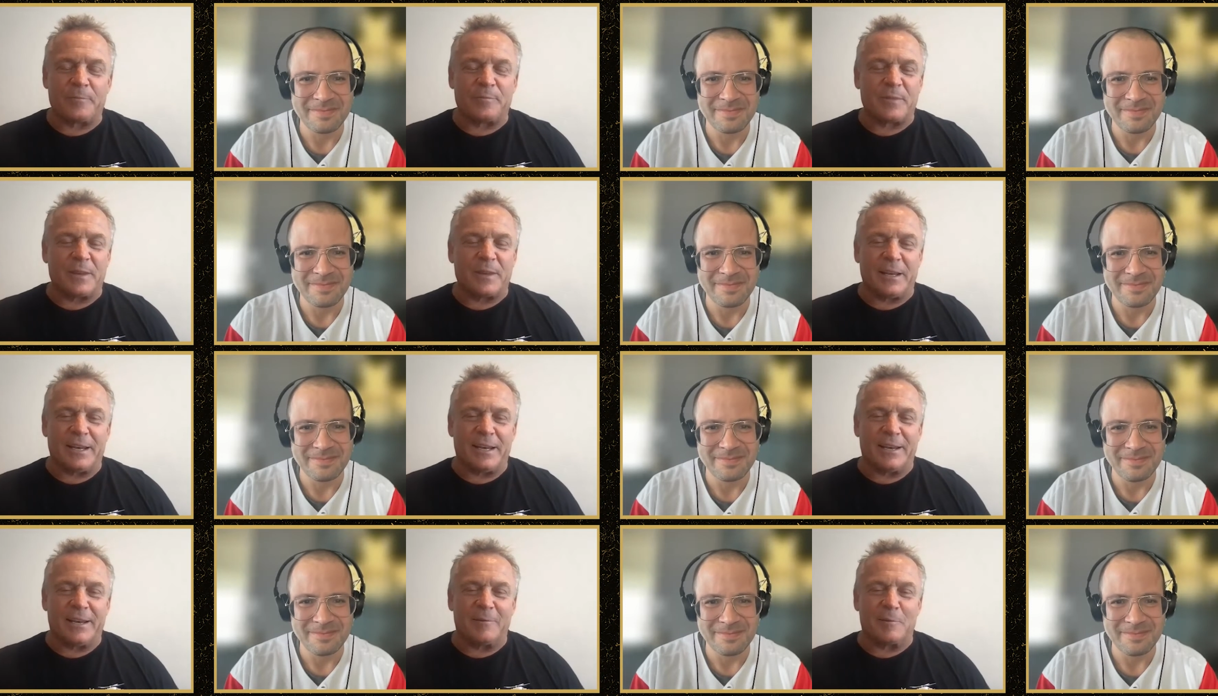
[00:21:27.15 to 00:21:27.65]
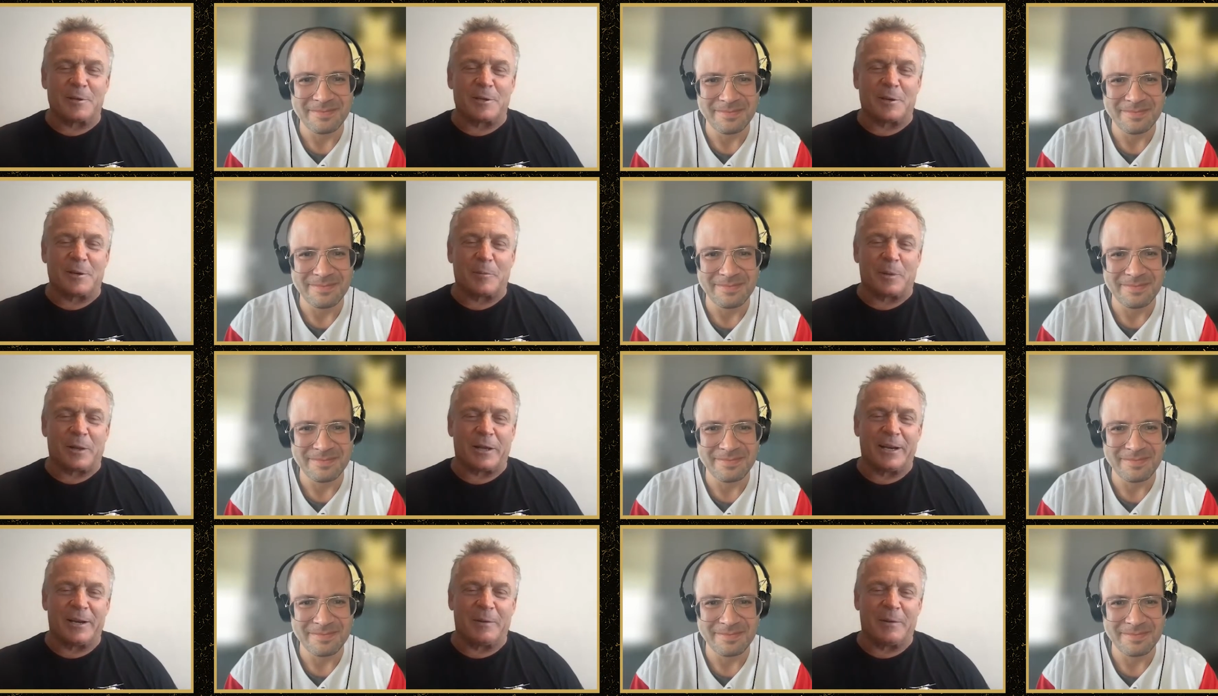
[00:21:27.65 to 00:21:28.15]
Speaker 1: And he was
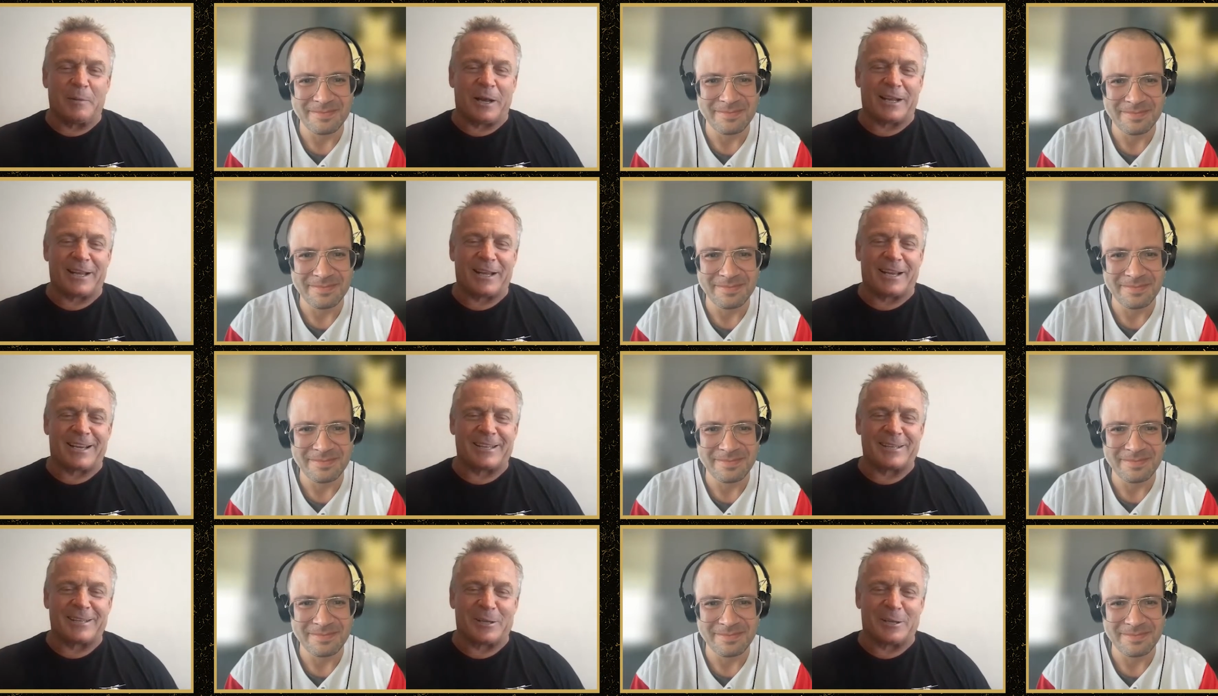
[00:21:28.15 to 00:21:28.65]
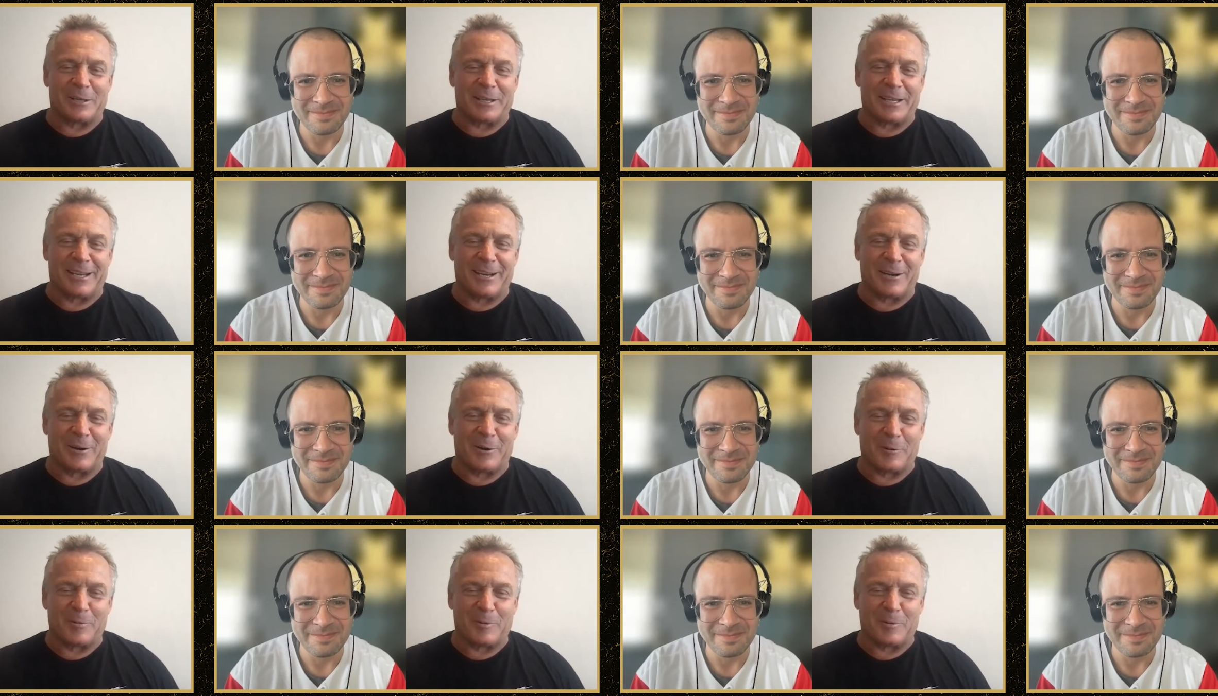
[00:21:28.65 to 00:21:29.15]
complaining about like a little league
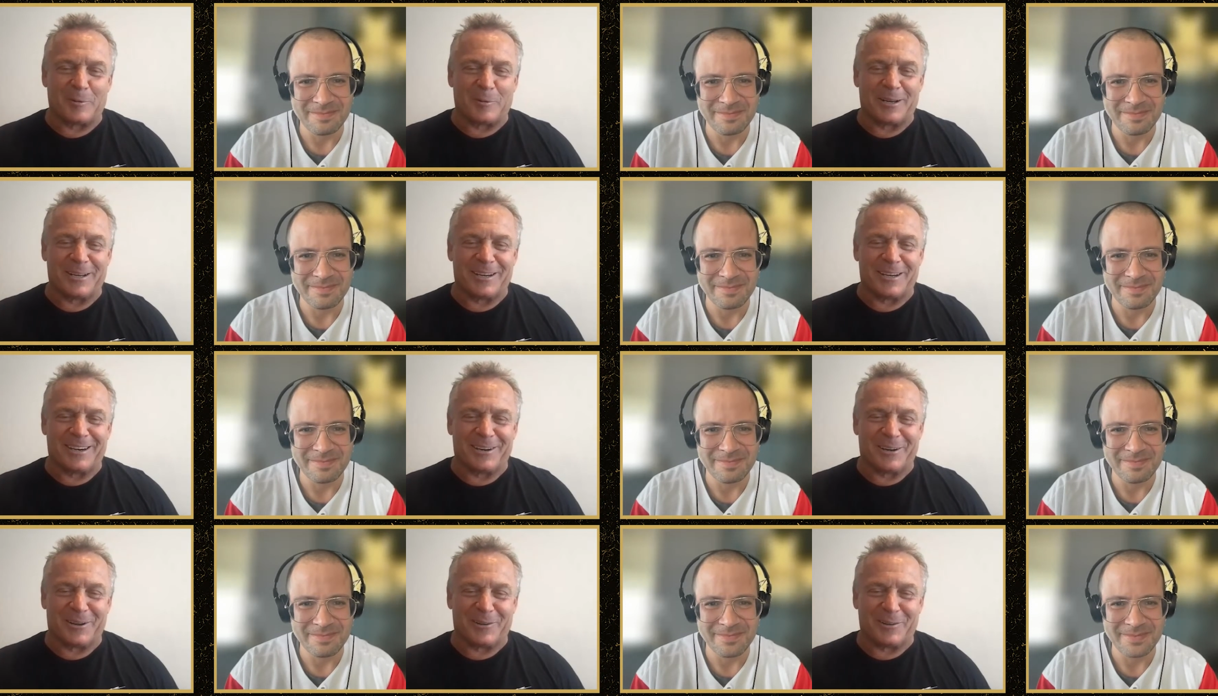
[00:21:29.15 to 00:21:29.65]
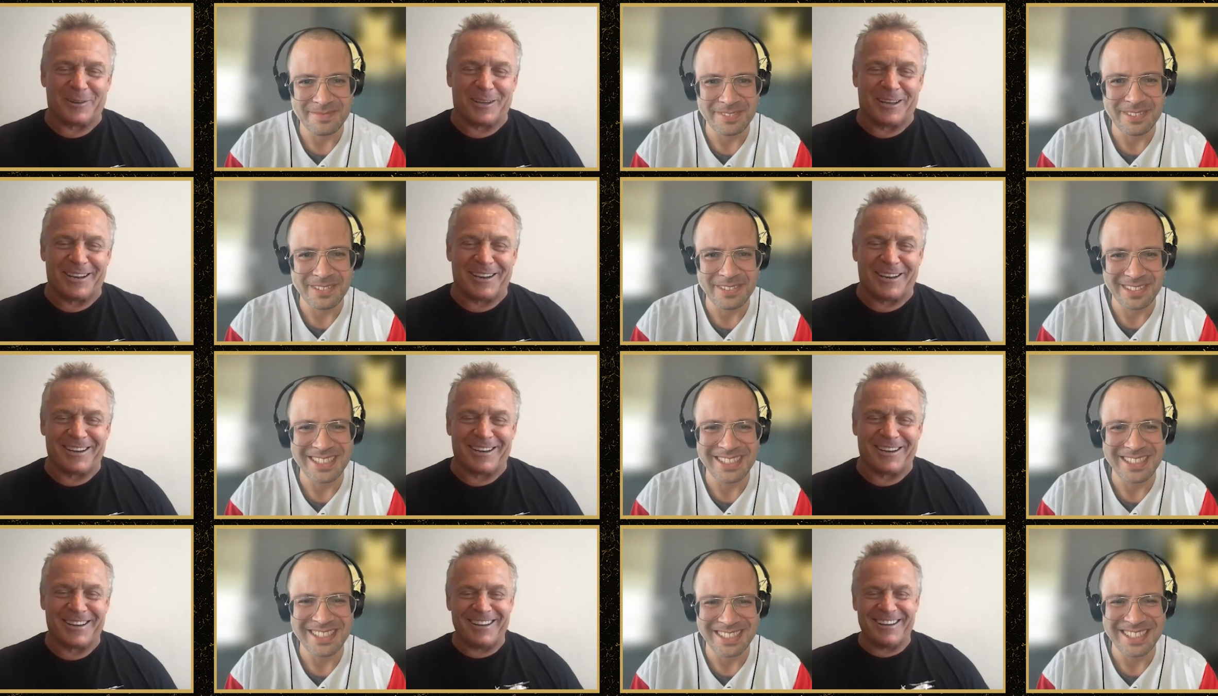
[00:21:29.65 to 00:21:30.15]
home run and all
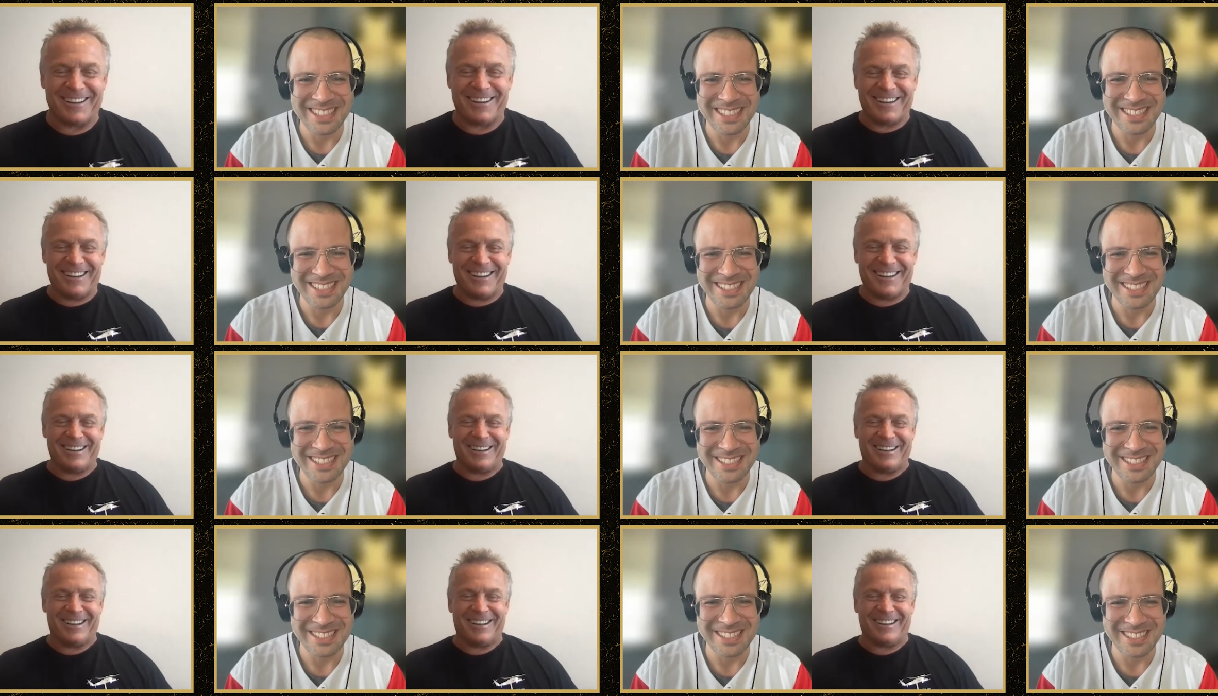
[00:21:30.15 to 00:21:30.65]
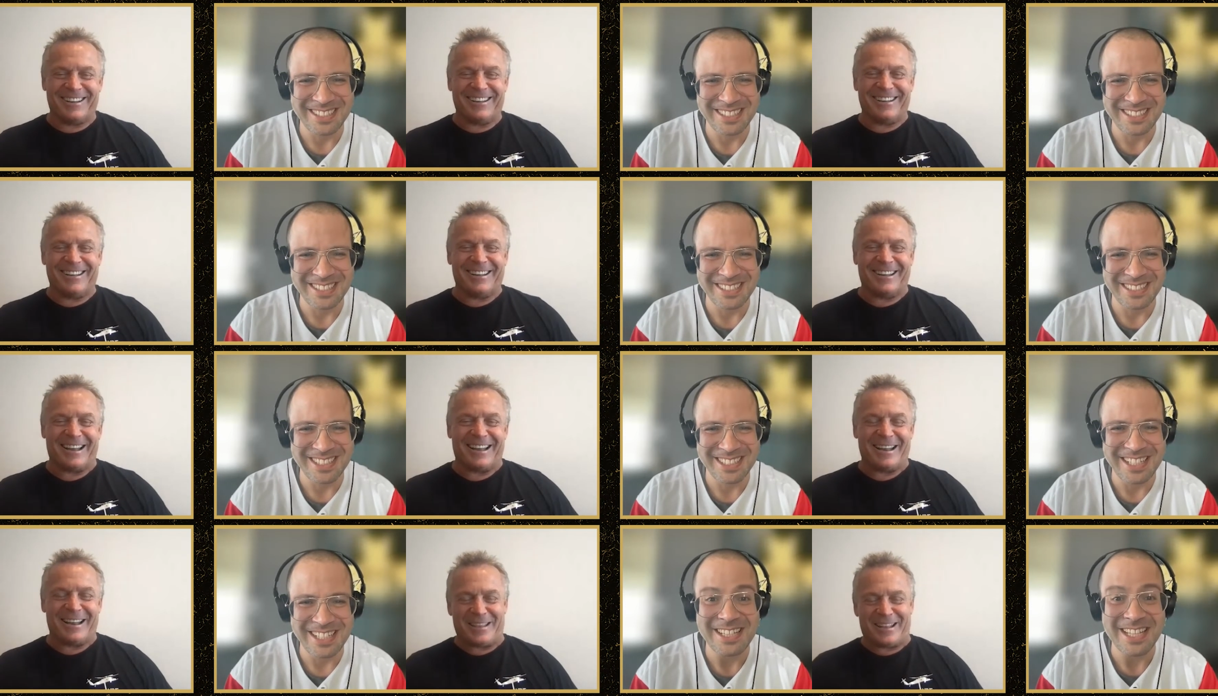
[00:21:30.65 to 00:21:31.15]
that. Then,
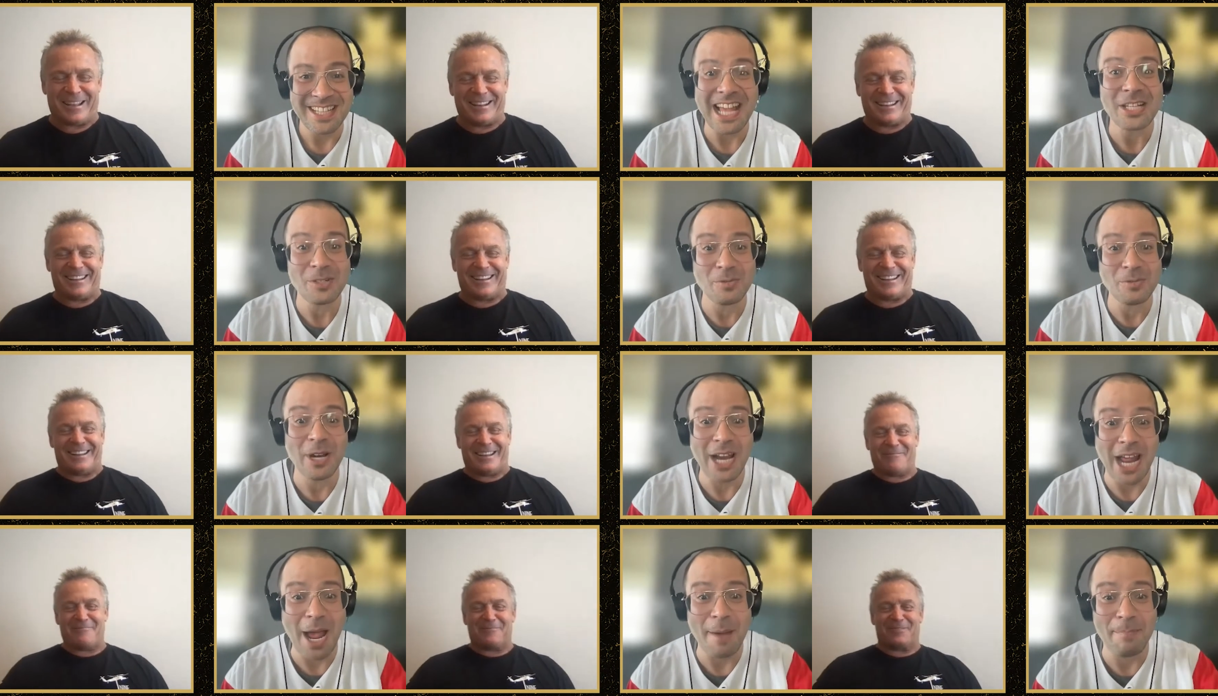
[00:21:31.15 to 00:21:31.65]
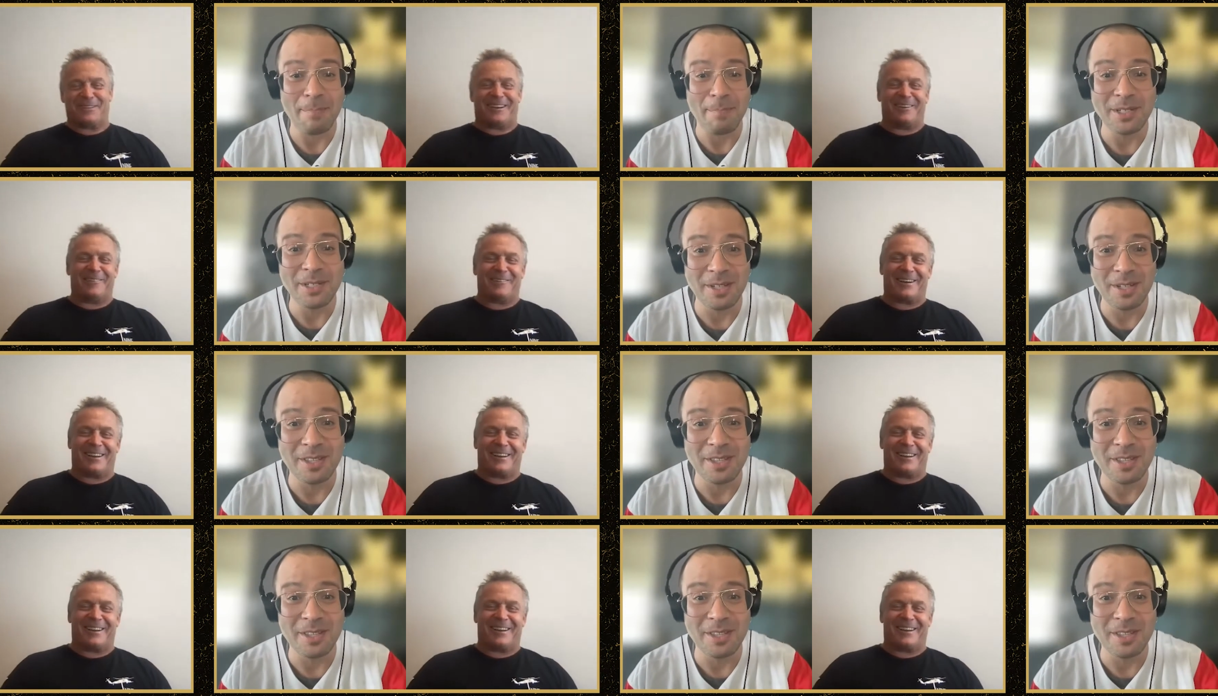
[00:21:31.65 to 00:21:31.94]
then, That's what happened to